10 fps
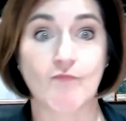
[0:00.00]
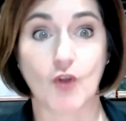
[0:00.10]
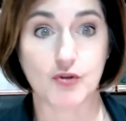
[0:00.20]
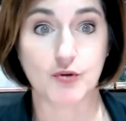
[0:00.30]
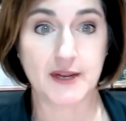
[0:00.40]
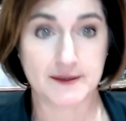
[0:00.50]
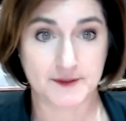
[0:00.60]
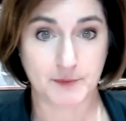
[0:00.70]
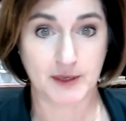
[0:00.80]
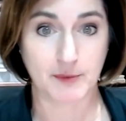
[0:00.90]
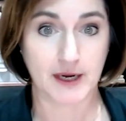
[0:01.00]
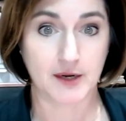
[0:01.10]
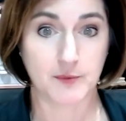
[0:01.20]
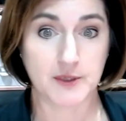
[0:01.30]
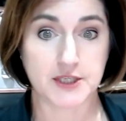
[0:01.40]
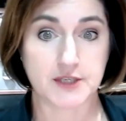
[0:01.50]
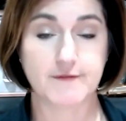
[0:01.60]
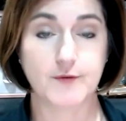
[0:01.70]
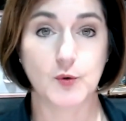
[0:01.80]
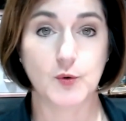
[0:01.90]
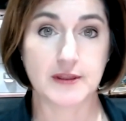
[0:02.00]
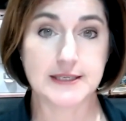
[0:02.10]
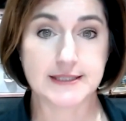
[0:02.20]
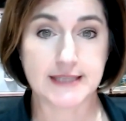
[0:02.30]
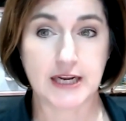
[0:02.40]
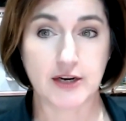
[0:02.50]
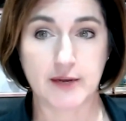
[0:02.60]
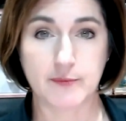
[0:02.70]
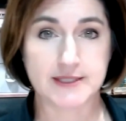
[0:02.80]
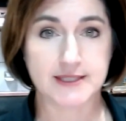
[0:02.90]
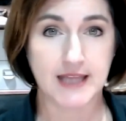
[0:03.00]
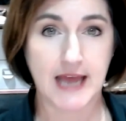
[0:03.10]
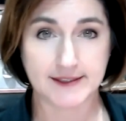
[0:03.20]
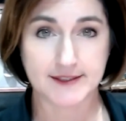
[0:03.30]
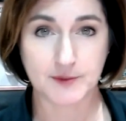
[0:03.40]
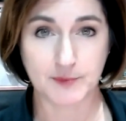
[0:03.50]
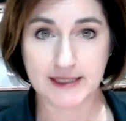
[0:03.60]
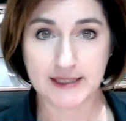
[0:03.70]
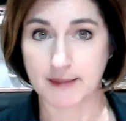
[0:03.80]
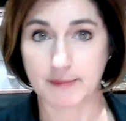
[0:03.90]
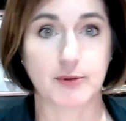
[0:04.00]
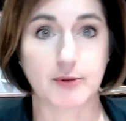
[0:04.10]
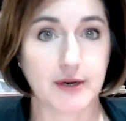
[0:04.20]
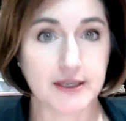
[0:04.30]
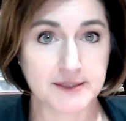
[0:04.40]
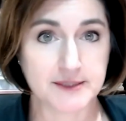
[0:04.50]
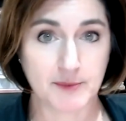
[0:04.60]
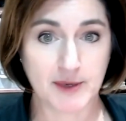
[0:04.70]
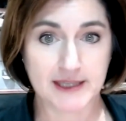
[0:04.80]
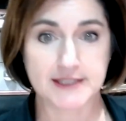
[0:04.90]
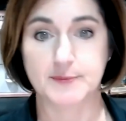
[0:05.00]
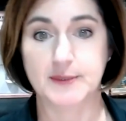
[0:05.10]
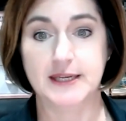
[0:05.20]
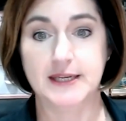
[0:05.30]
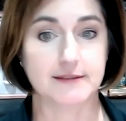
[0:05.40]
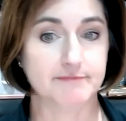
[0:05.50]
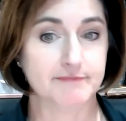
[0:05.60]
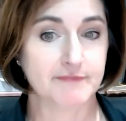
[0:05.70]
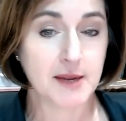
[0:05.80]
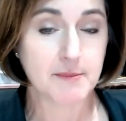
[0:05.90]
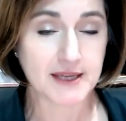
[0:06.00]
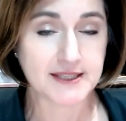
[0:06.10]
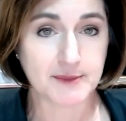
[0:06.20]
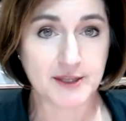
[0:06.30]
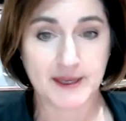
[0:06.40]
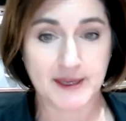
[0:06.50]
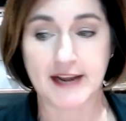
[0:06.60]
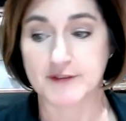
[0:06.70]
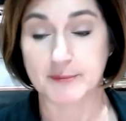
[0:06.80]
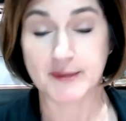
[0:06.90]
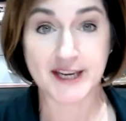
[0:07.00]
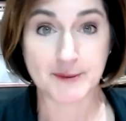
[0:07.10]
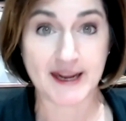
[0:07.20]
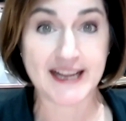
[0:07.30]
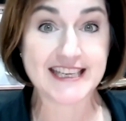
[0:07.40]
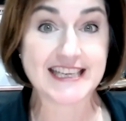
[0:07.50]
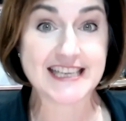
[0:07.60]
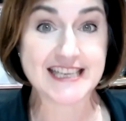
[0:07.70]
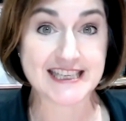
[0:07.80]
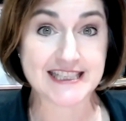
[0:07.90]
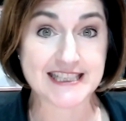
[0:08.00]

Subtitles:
the week of spring break, which for this area was last week. Some people are on spring break this week and possibly the week after. But anyway, it is